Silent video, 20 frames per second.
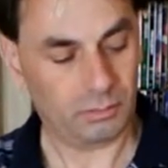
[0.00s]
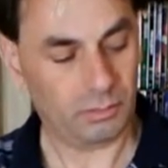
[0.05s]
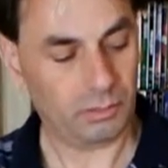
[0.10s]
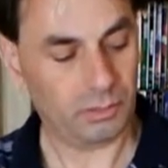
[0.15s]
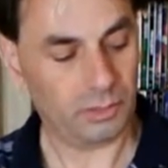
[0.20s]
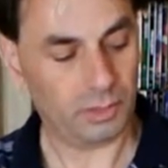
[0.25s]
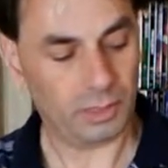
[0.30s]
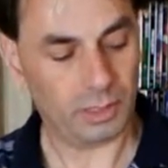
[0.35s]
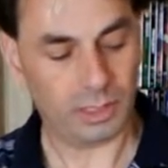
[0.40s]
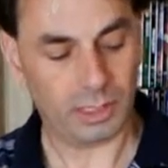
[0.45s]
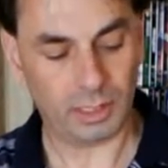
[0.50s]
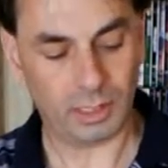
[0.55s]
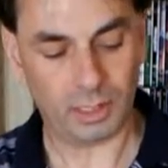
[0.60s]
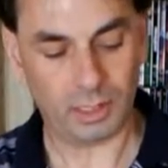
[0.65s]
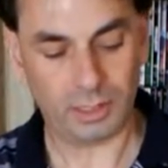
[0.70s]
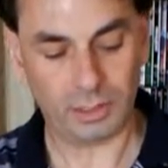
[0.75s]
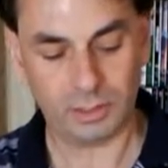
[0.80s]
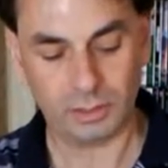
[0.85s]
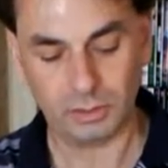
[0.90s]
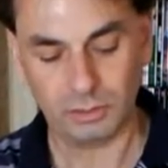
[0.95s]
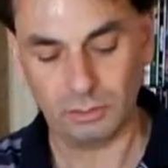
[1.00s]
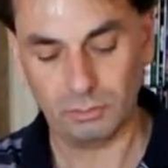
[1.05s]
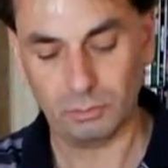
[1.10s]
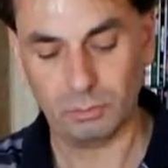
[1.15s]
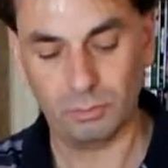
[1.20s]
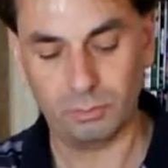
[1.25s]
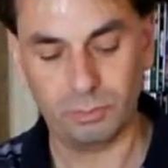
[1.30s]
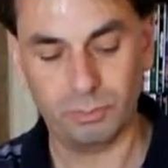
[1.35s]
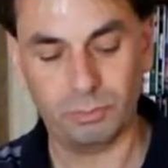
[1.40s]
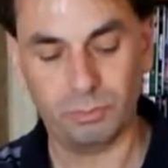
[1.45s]
we've got another sort
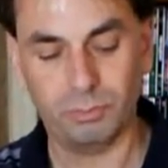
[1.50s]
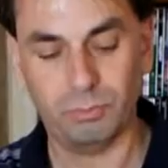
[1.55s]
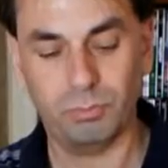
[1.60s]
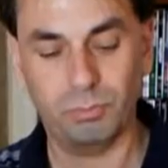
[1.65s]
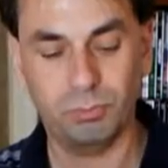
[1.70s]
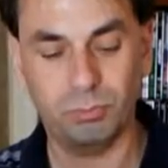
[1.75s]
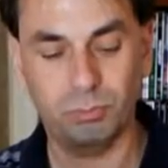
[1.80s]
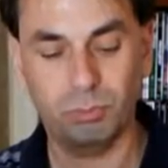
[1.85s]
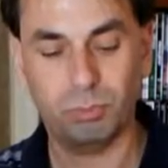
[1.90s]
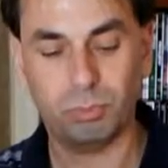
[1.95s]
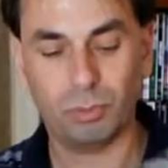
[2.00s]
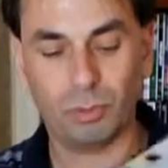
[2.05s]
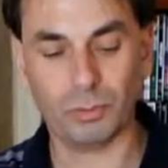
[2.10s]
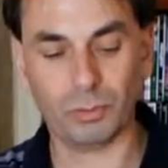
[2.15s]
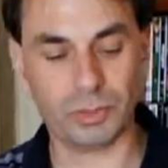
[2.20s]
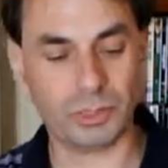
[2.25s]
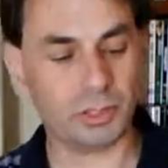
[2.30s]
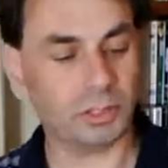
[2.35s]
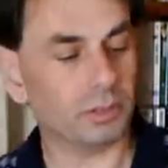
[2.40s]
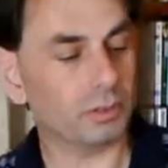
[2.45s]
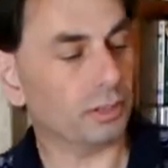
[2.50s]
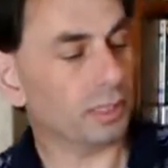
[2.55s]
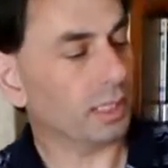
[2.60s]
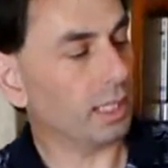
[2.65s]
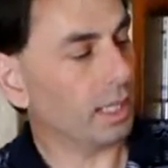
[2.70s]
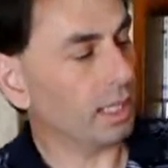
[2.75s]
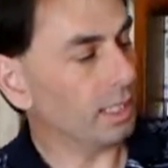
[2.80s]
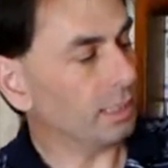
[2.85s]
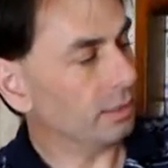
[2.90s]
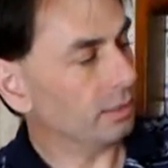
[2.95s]
of brochure
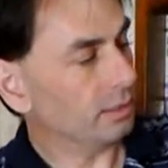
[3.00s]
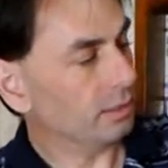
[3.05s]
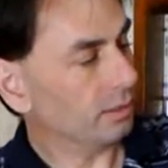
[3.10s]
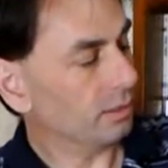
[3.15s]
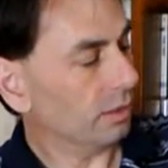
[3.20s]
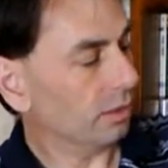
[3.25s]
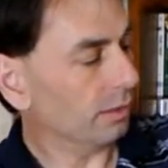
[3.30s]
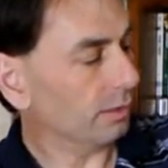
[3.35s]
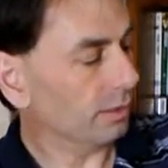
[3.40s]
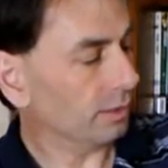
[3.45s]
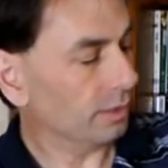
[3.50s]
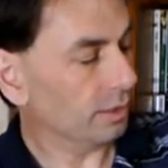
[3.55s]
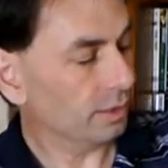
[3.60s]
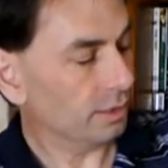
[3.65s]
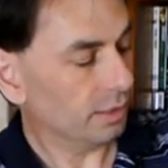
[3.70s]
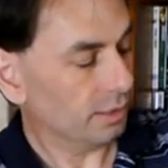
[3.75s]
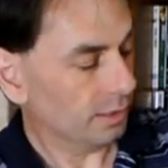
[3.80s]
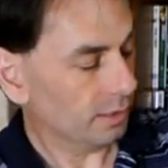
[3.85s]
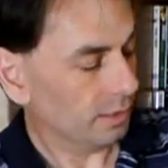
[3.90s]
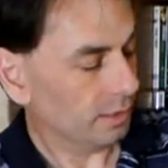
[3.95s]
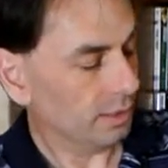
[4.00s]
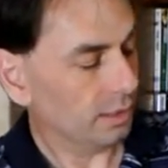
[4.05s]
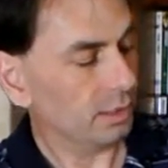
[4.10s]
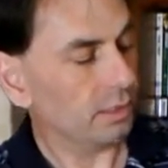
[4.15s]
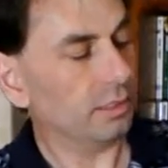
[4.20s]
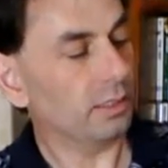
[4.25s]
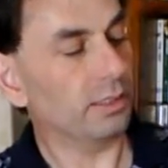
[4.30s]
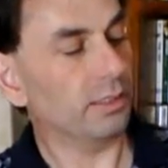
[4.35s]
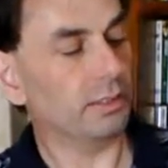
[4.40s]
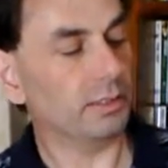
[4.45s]
again on
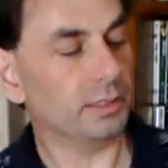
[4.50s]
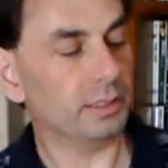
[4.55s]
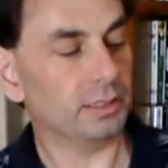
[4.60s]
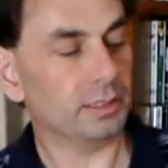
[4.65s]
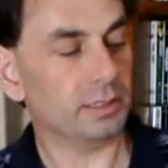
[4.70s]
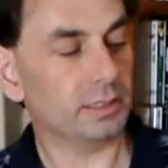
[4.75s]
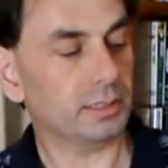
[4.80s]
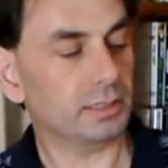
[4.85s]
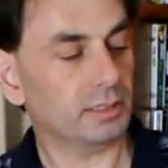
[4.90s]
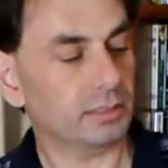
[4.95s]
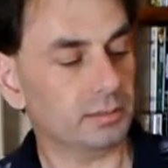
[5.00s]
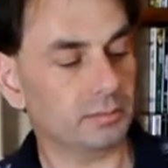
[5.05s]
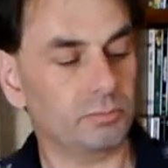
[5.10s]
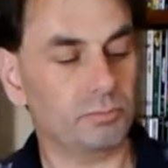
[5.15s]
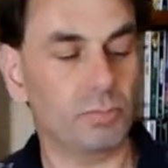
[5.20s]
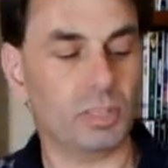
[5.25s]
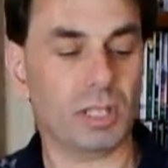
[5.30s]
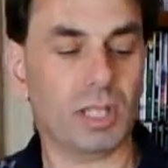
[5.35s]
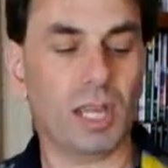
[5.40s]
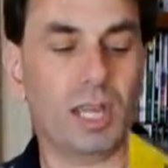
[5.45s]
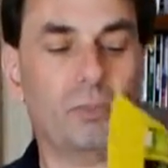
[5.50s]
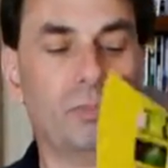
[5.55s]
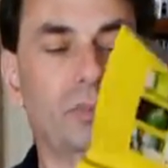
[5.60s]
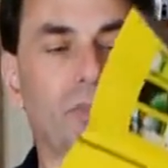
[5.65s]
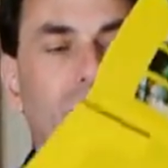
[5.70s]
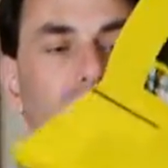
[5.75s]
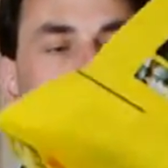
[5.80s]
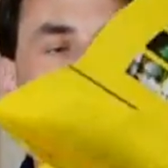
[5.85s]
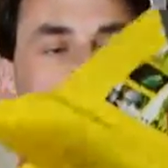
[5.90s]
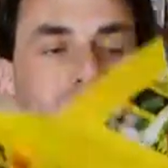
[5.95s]
on the, the
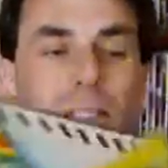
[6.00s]
camera